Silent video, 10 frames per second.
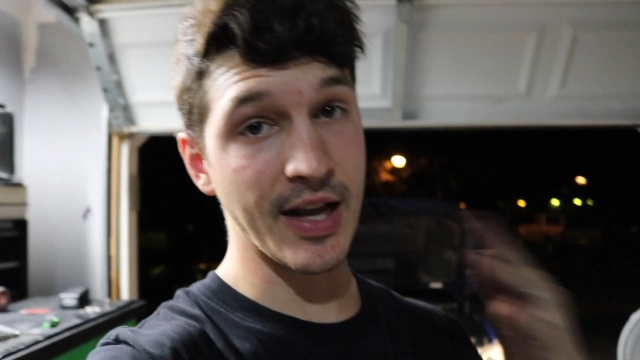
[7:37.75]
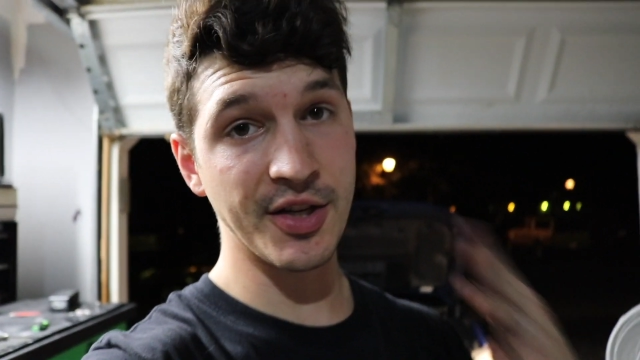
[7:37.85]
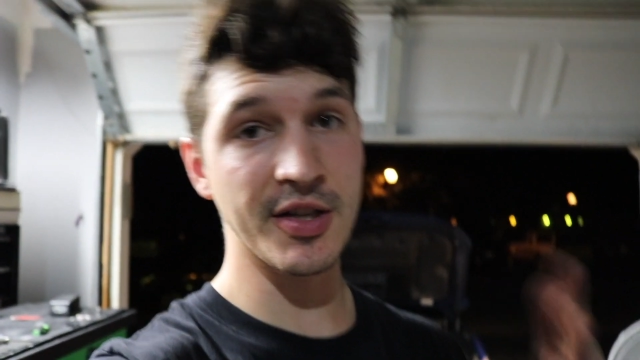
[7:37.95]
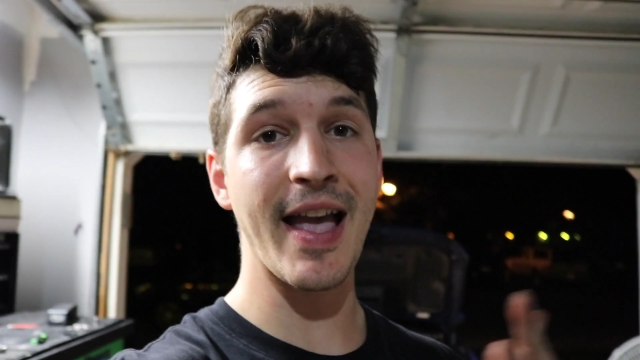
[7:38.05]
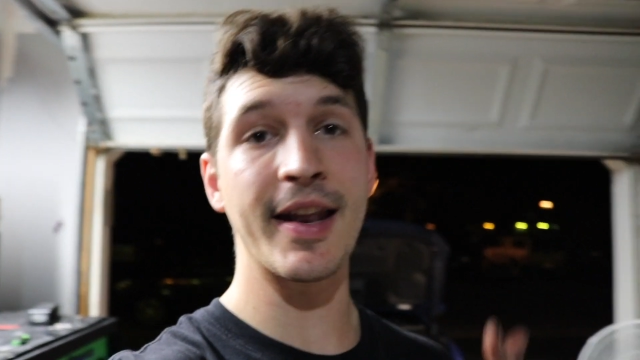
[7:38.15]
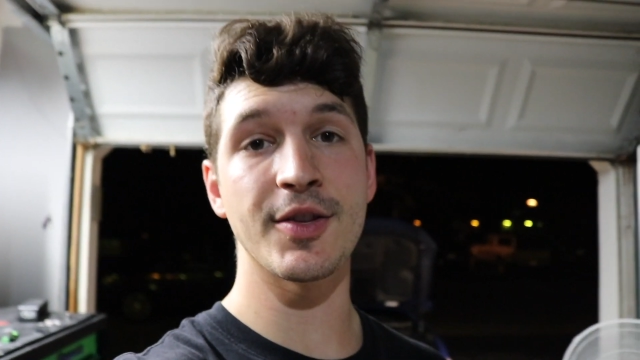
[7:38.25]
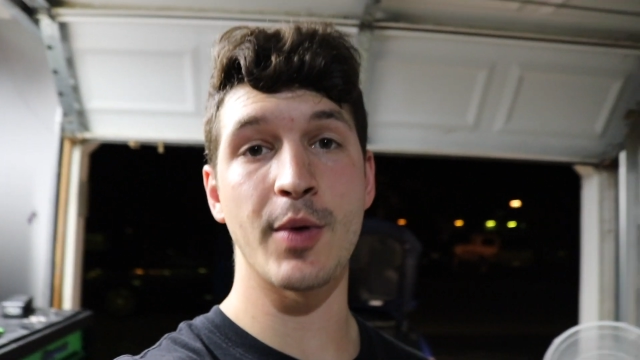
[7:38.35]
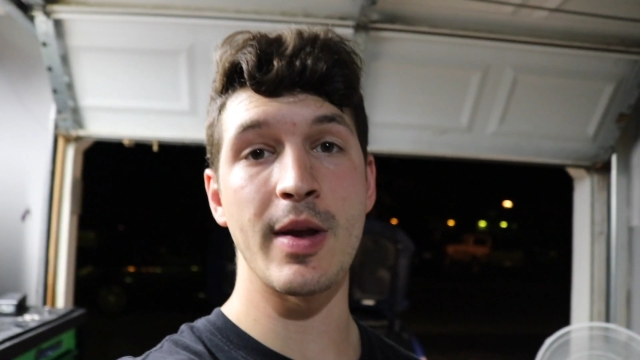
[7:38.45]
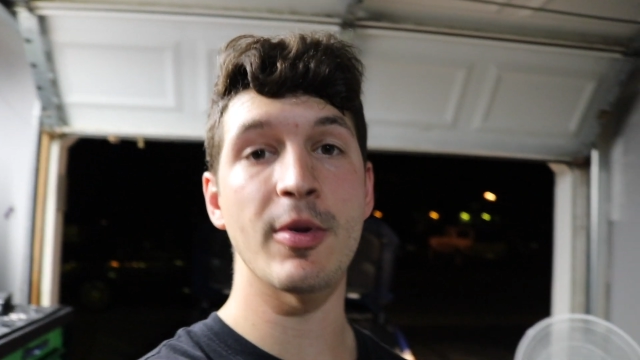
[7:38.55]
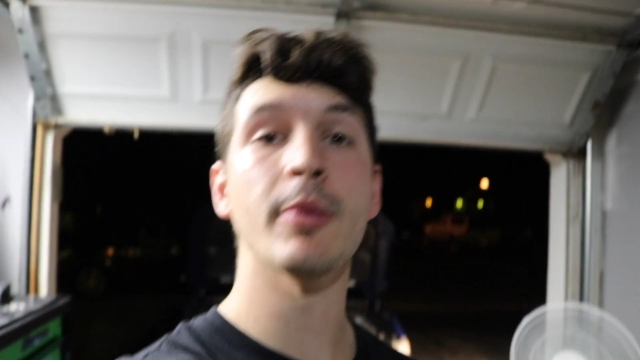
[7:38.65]
I just added
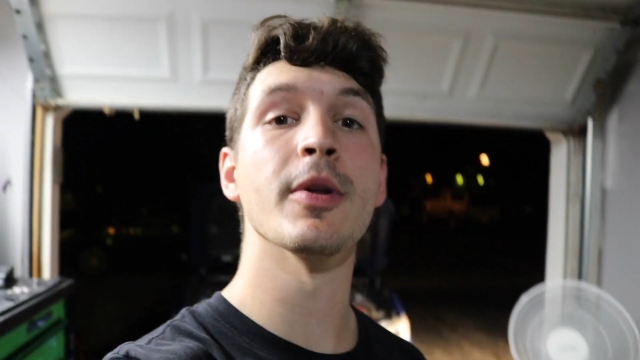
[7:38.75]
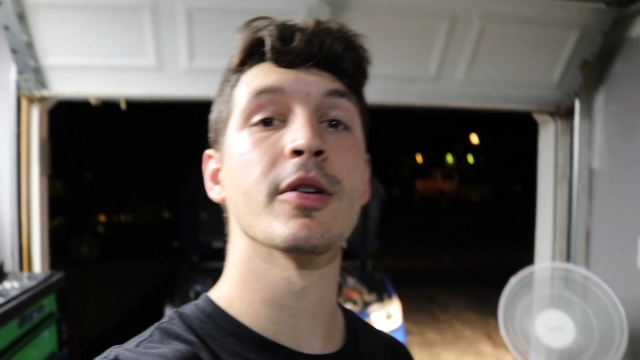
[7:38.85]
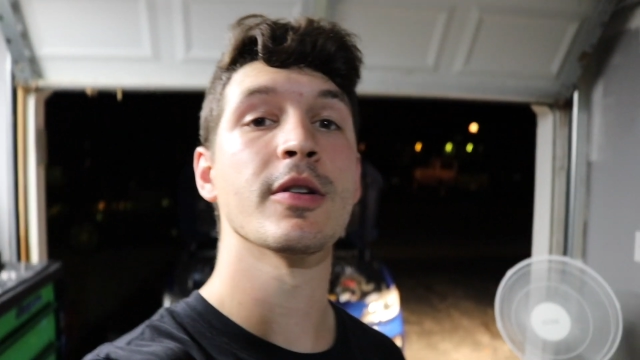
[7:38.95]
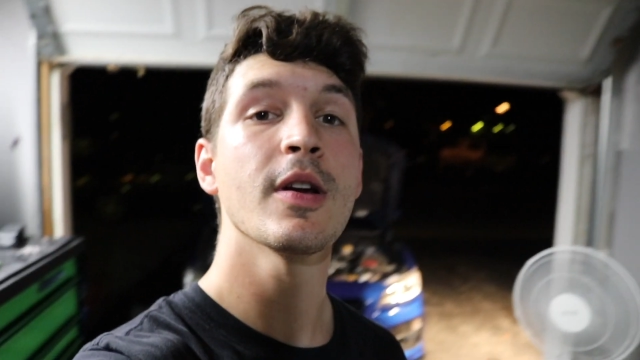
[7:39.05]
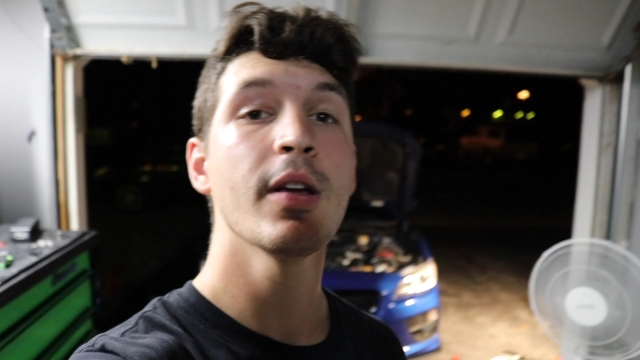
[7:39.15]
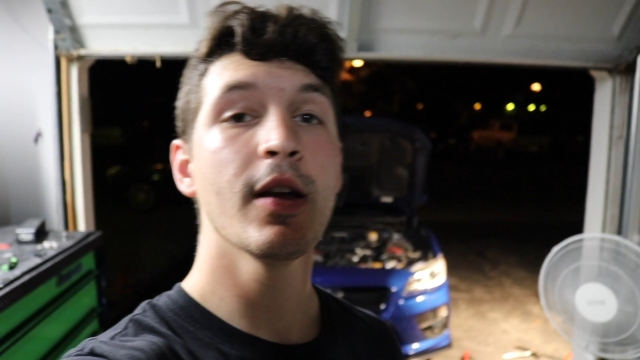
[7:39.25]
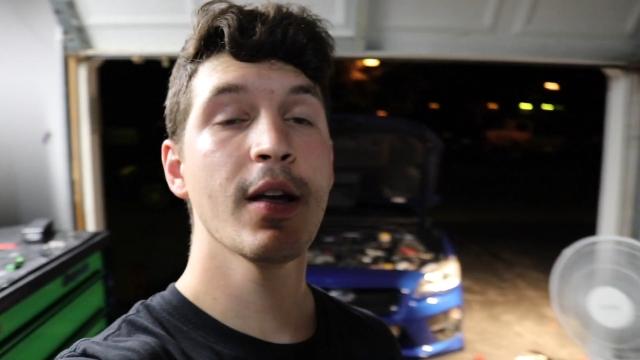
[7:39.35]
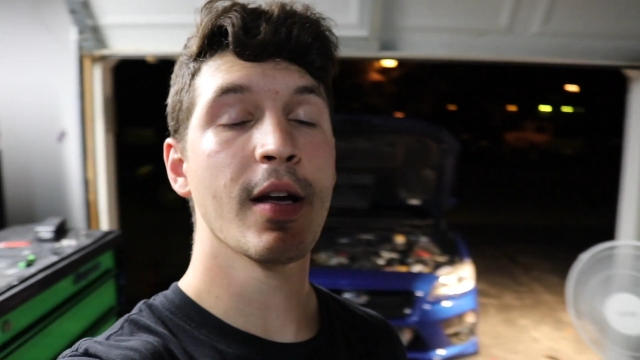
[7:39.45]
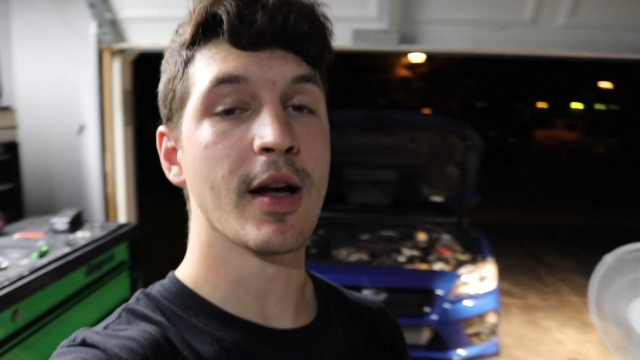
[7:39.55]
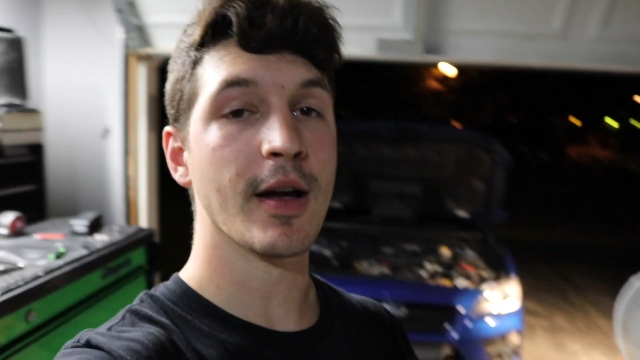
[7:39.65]
20mm
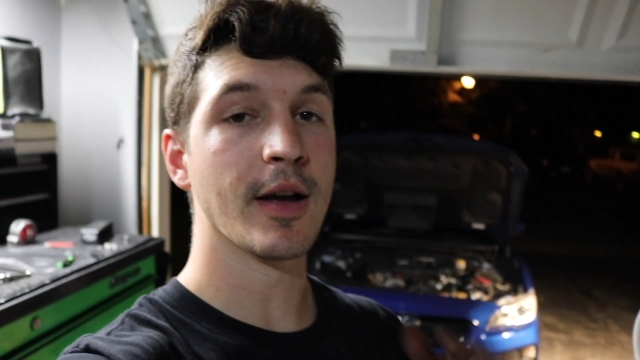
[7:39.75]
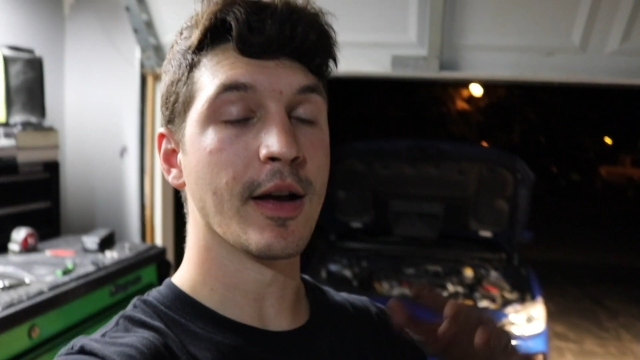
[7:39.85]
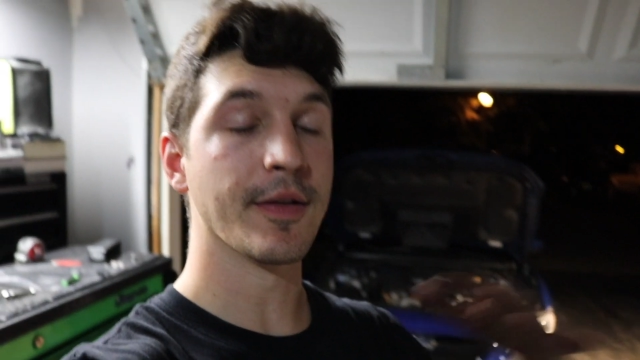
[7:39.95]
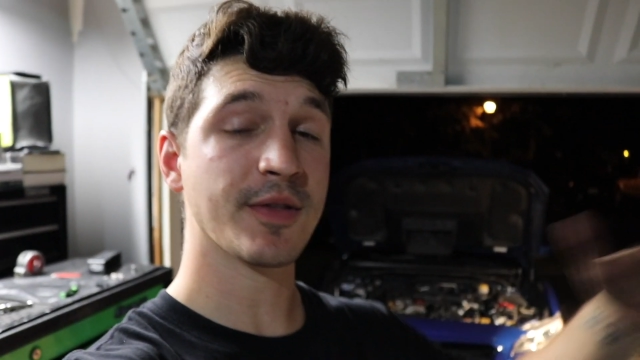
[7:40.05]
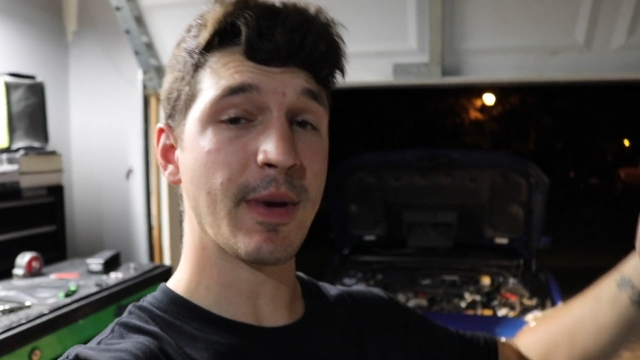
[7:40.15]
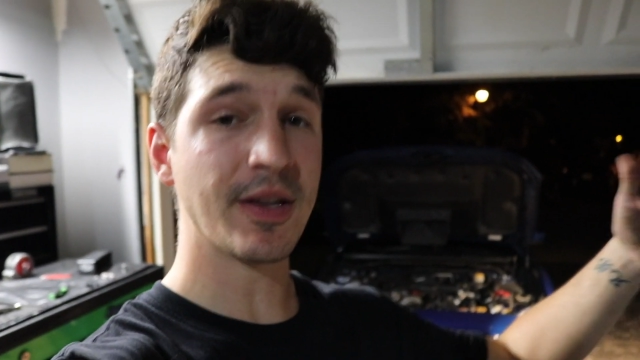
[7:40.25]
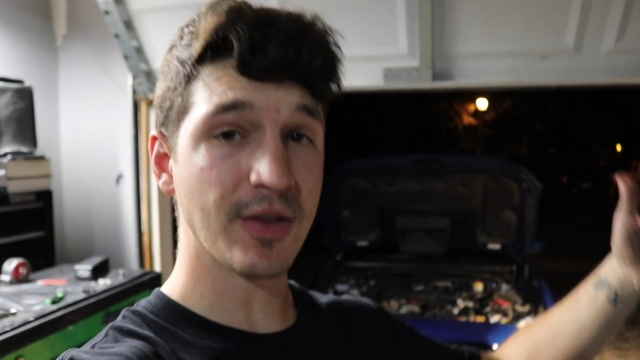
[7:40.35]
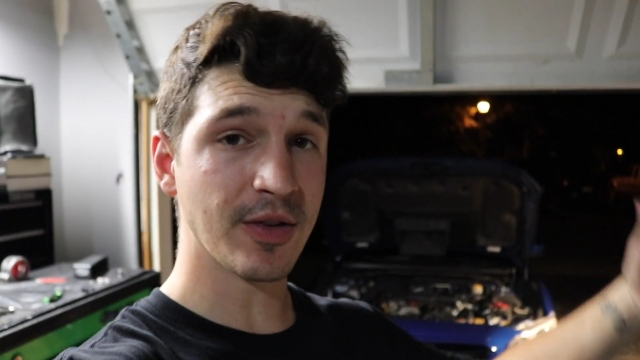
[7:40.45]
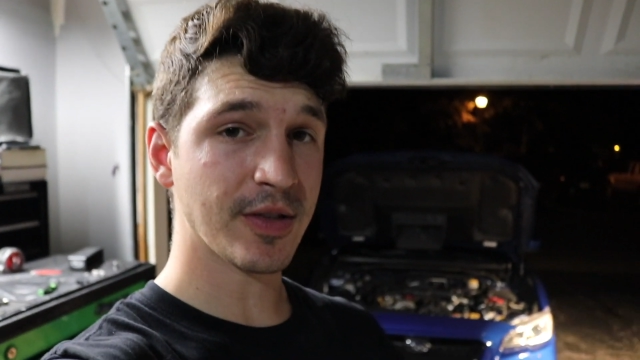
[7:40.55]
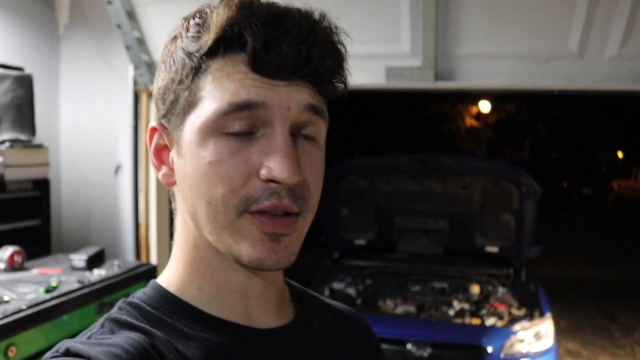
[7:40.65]
of
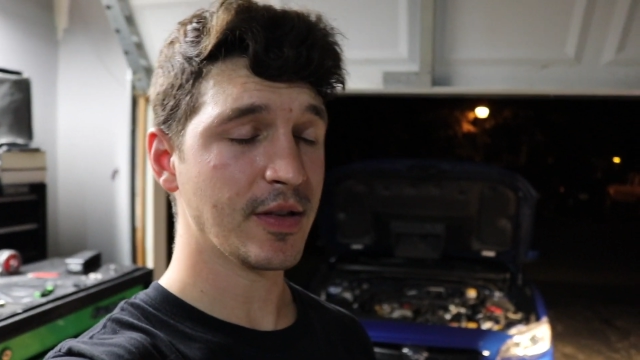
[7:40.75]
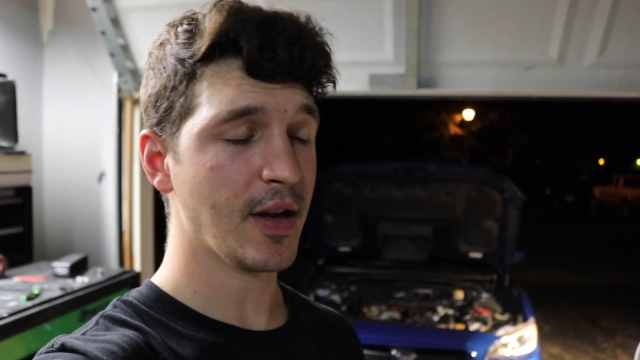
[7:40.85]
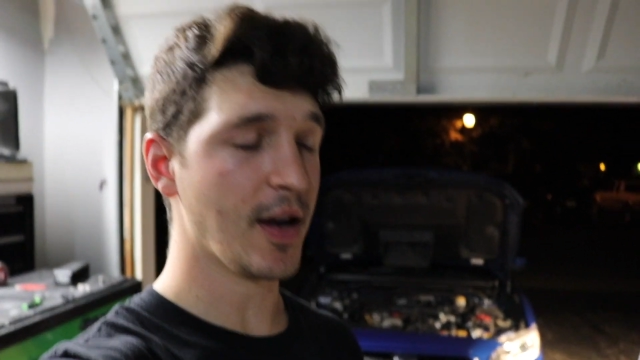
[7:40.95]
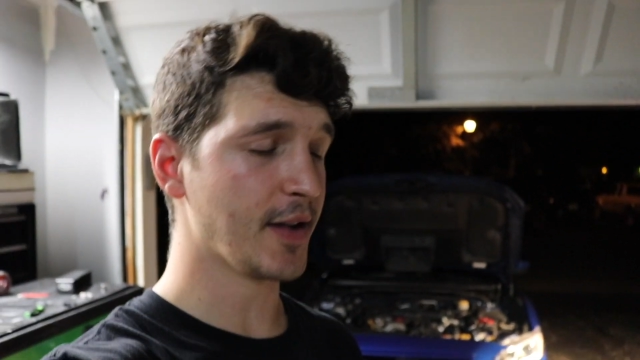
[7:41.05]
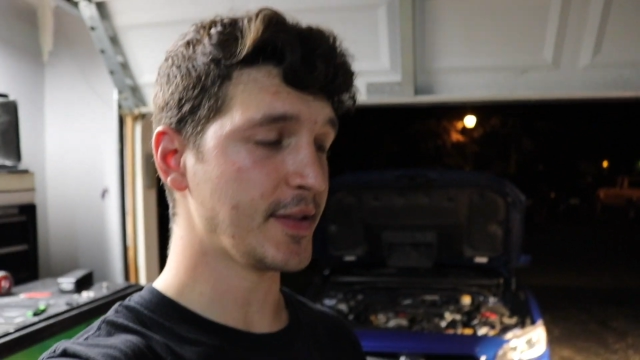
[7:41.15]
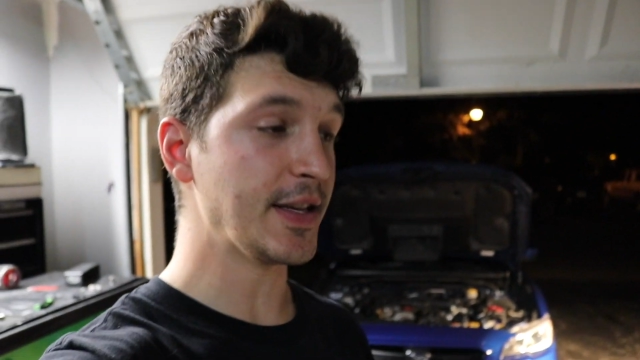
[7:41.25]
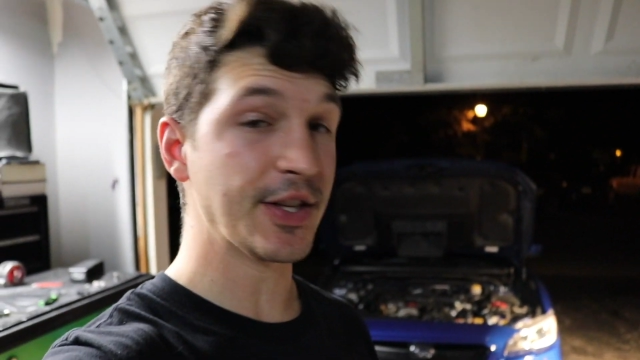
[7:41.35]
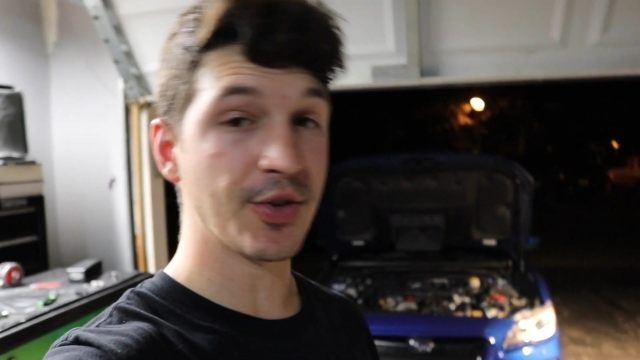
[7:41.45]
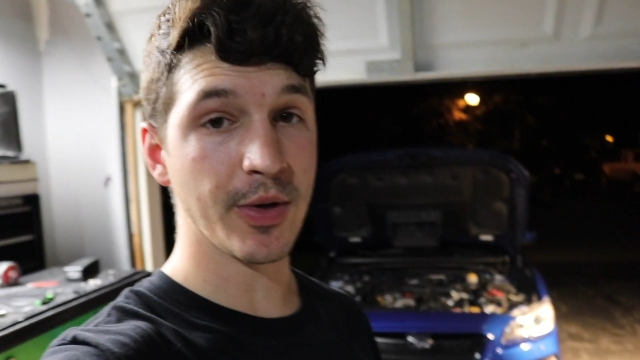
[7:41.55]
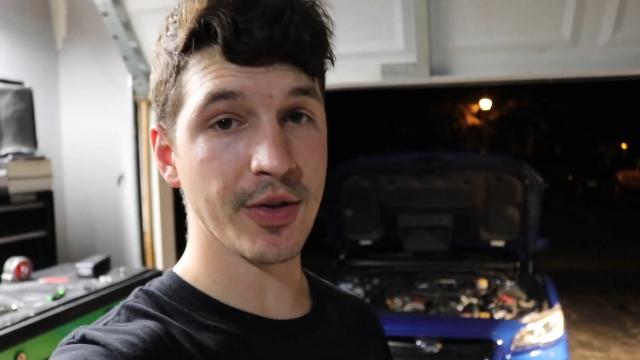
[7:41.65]
spacers to
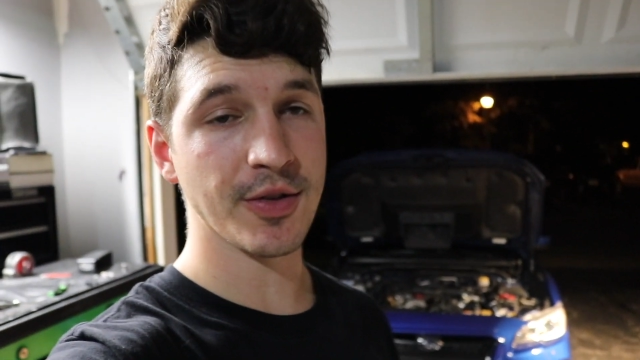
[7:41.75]
each wheel,